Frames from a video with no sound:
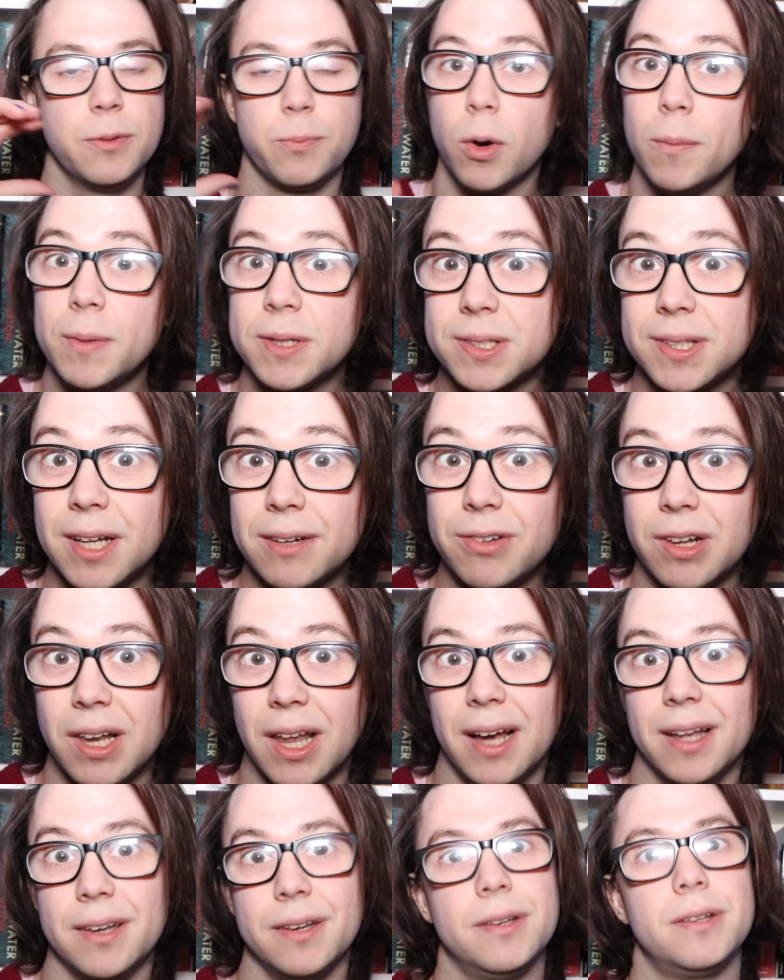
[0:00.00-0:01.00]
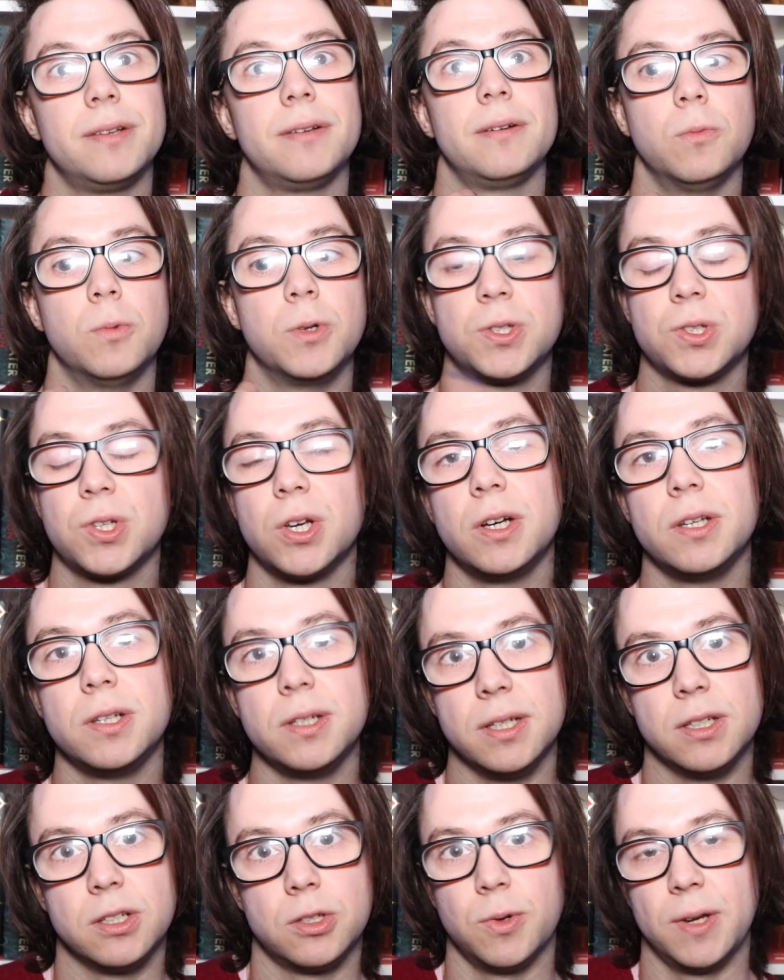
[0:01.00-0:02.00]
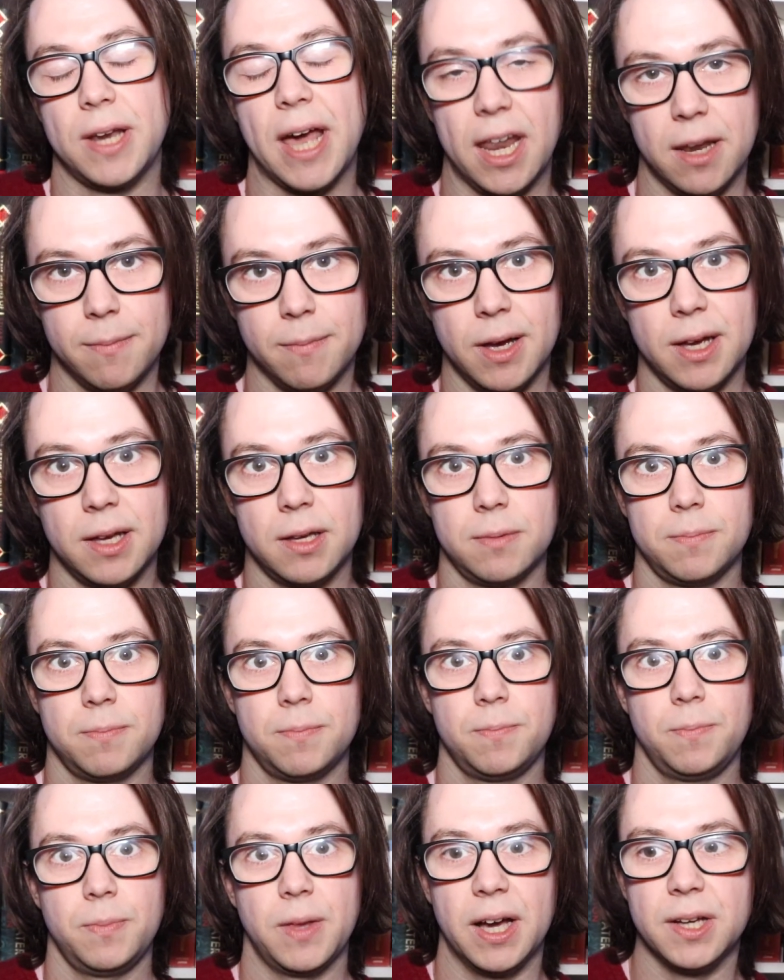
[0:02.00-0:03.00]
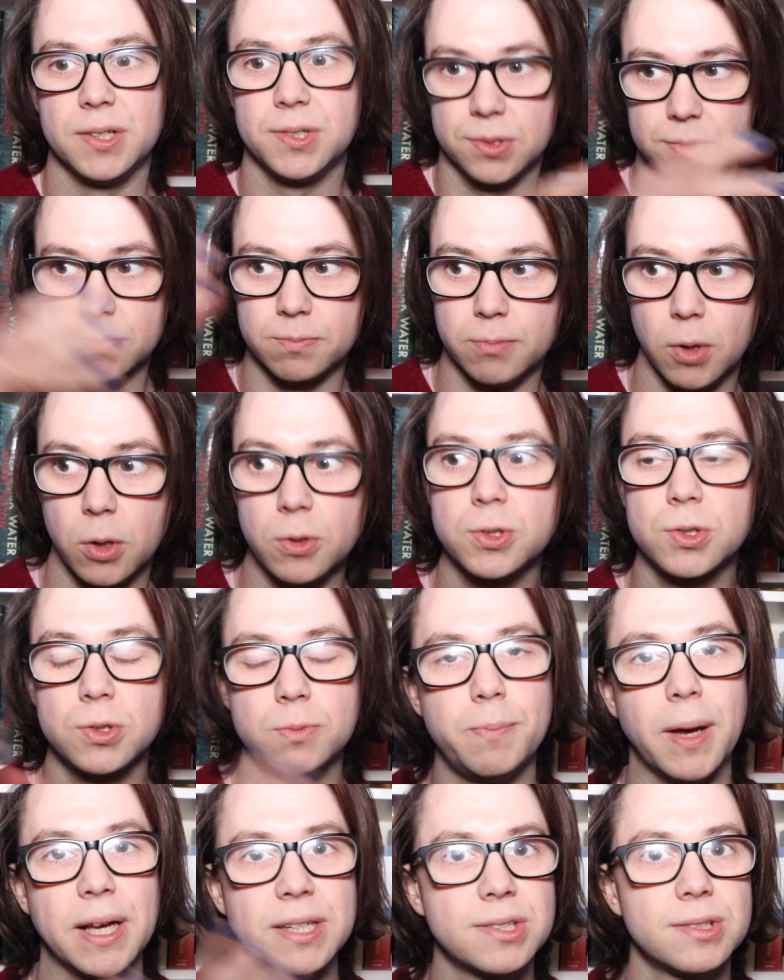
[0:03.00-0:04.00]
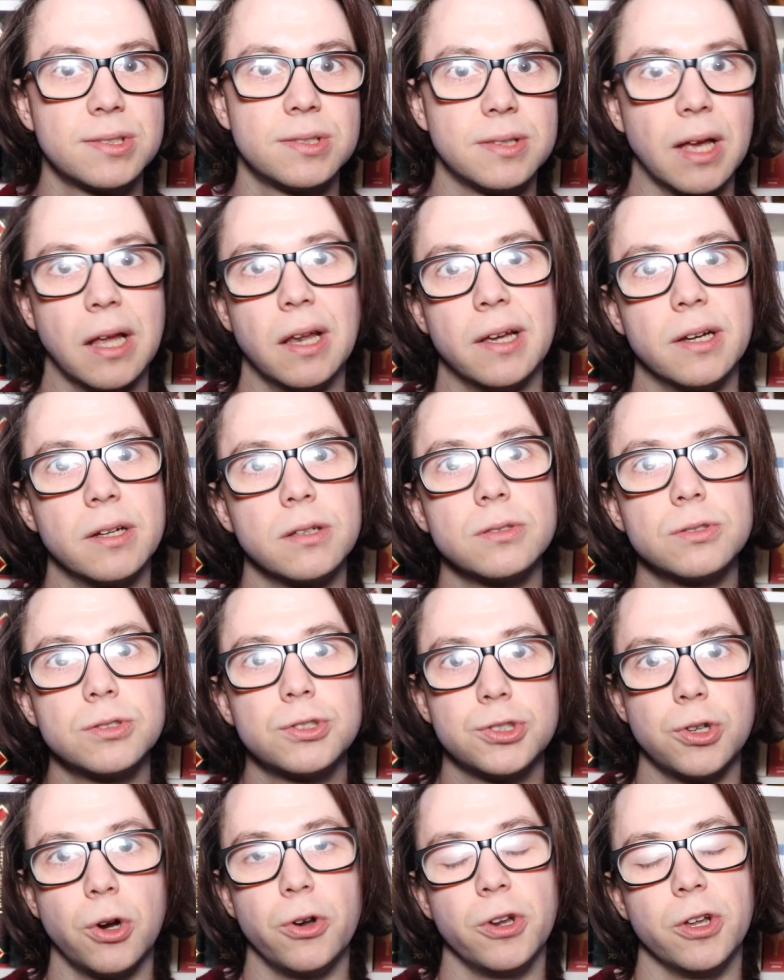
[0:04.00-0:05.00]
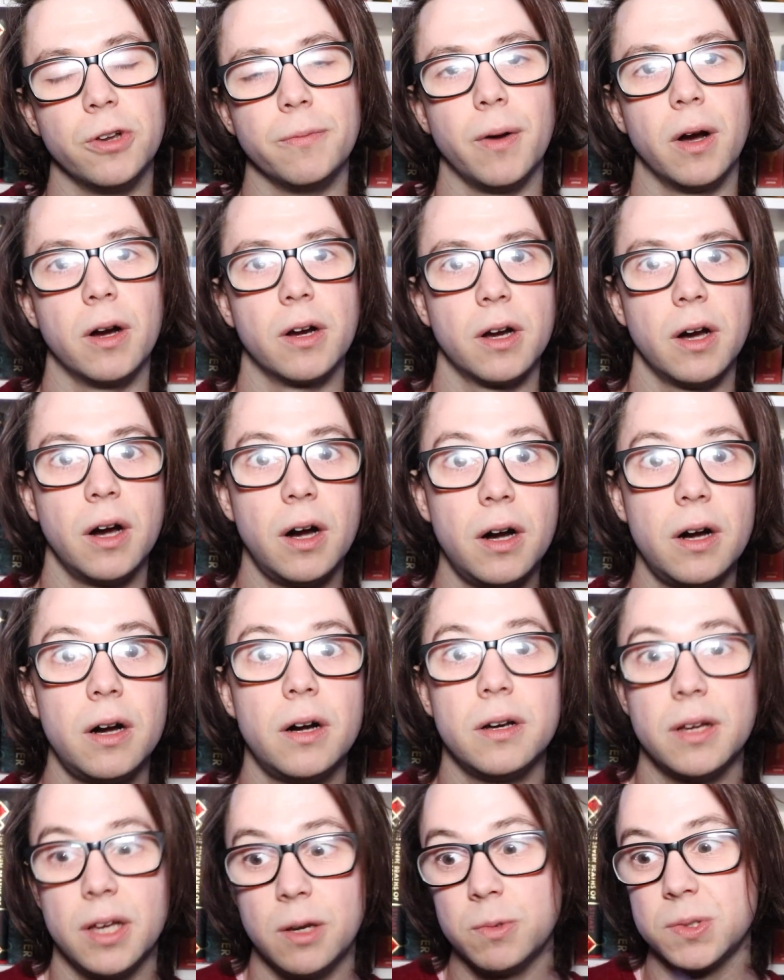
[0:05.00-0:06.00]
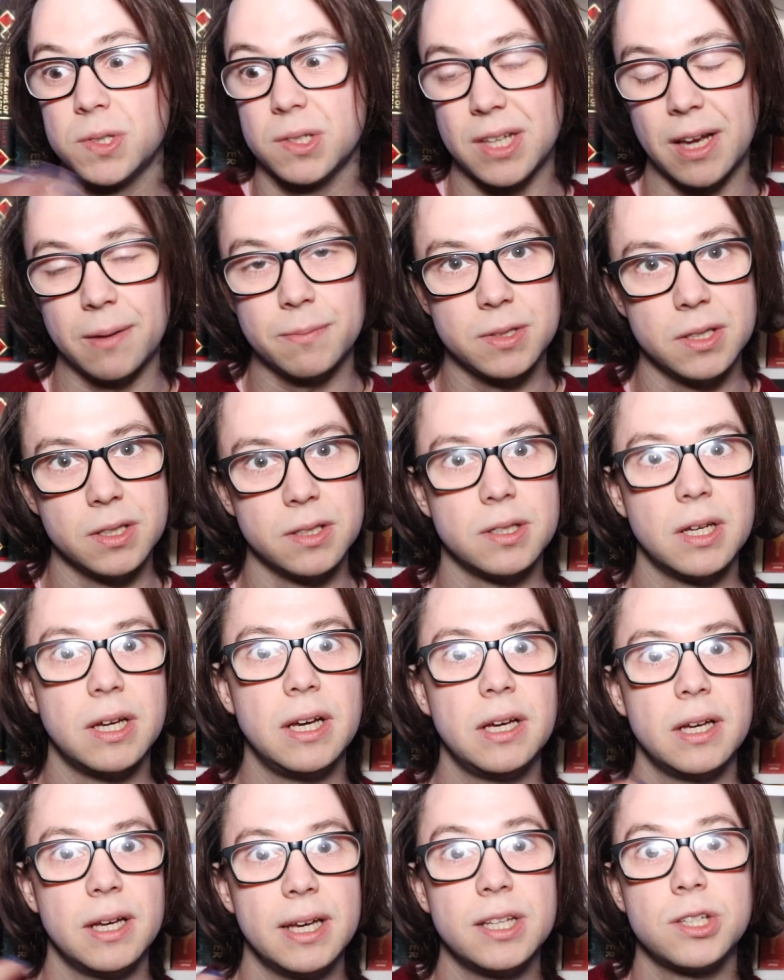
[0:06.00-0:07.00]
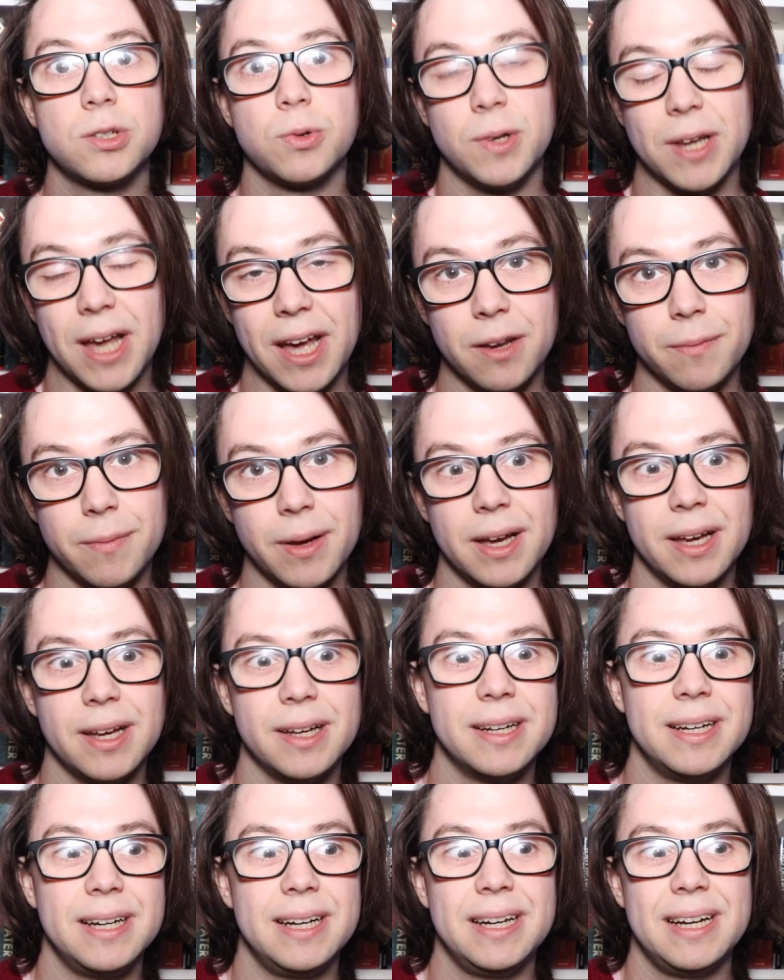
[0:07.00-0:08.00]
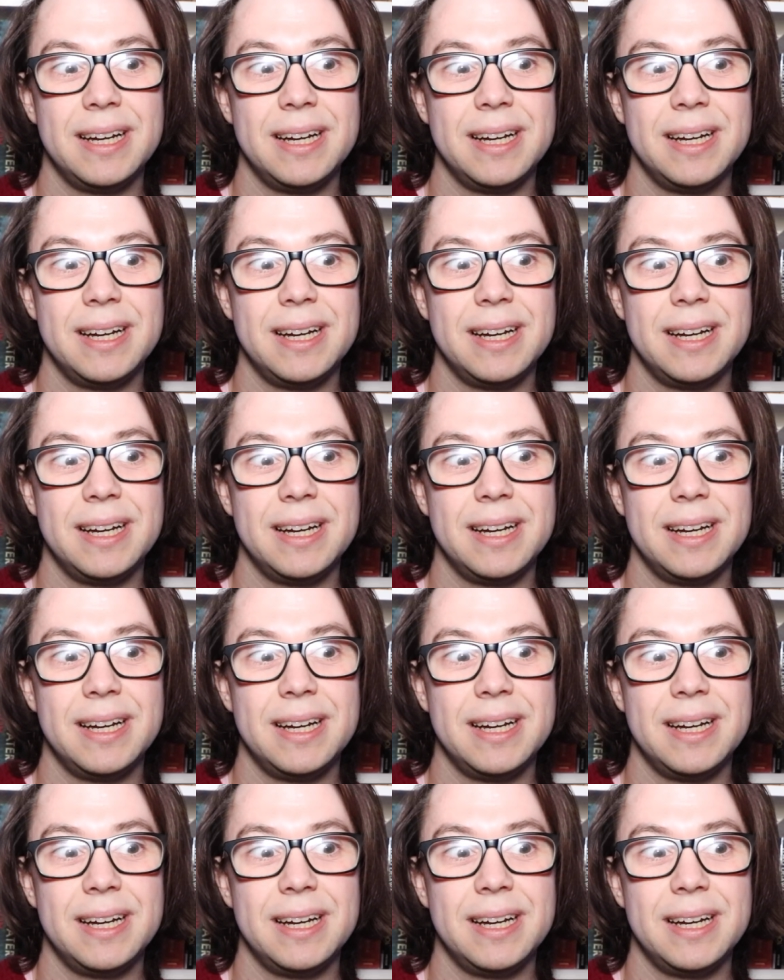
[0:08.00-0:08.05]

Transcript: The Promised Neverland was turned into an anime. As most best-selling shonen manga are, it was adapted into an anime,